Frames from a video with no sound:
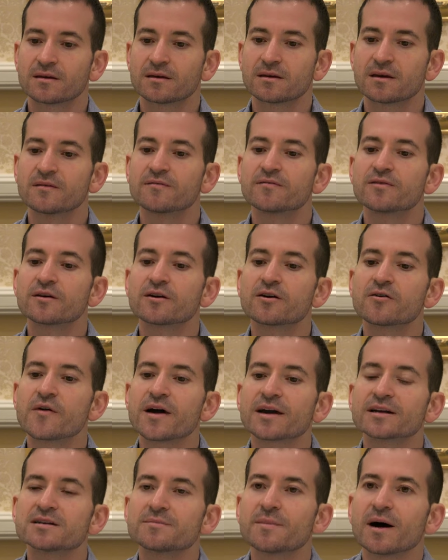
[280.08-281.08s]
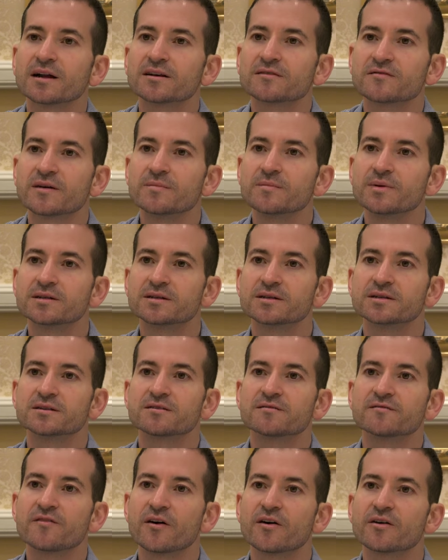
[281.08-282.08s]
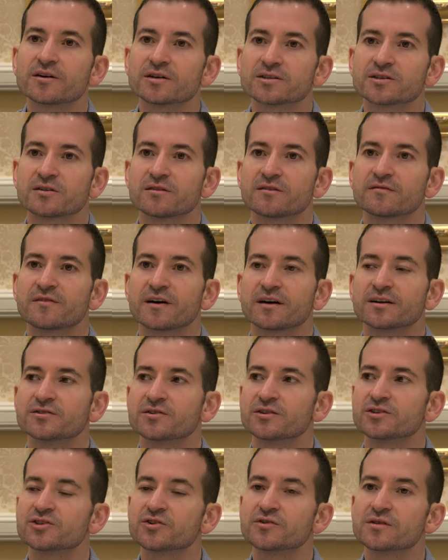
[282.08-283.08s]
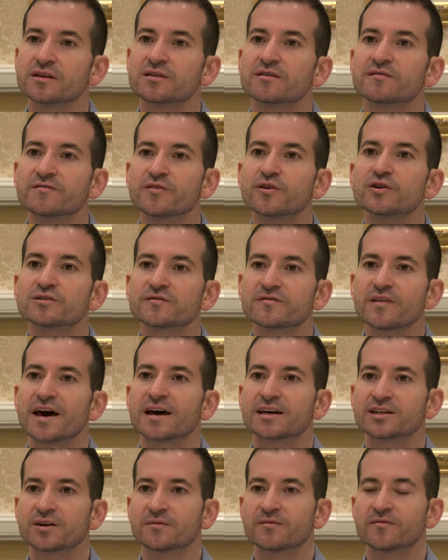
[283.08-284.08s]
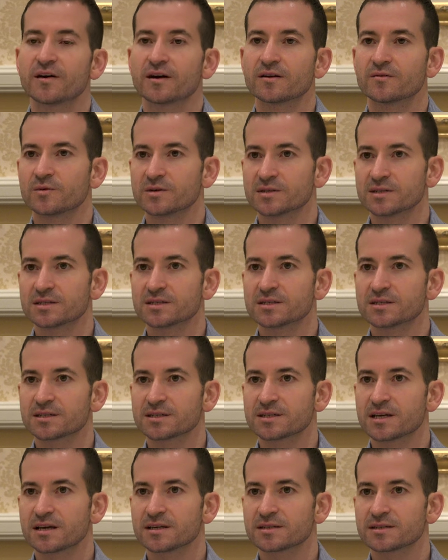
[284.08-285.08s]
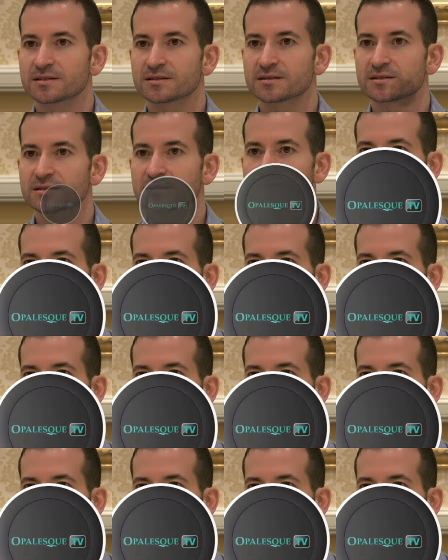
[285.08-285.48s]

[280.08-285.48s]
give the correct amount of impetus and focus on the fund to ensure that the first flagship fund was a success.